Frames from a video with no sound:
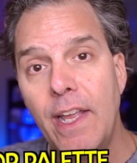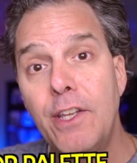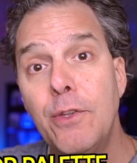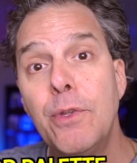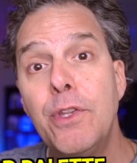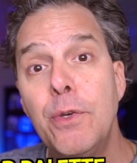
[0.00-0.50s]

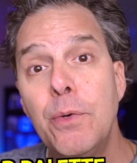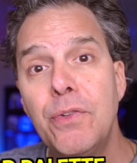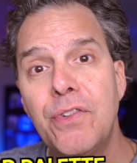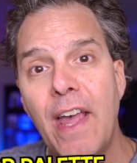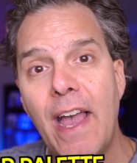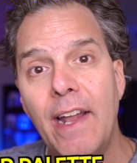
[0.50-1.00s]
and you
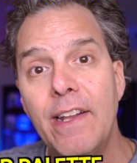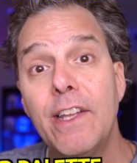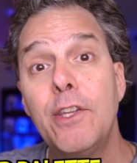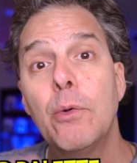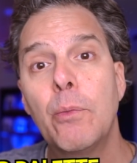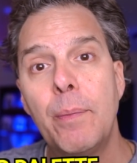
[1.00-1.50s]
use that
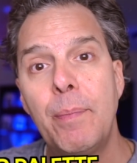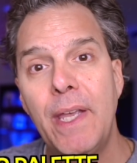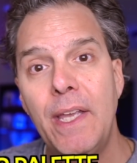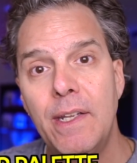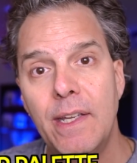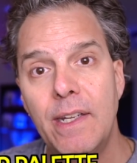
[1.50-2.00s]
and you
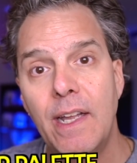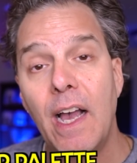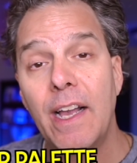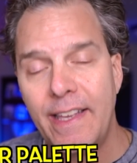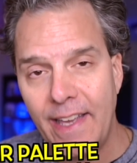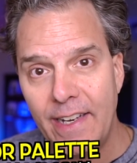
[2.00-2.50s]
repeat it
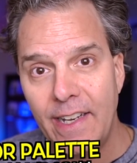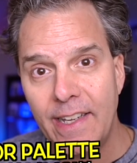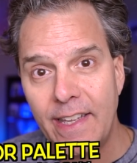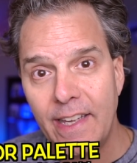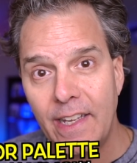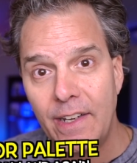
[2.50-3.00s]
again and
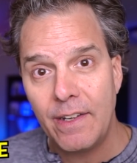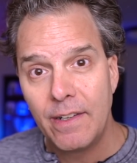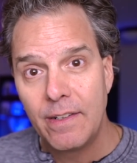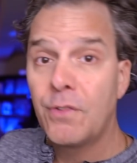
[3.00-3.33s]
again.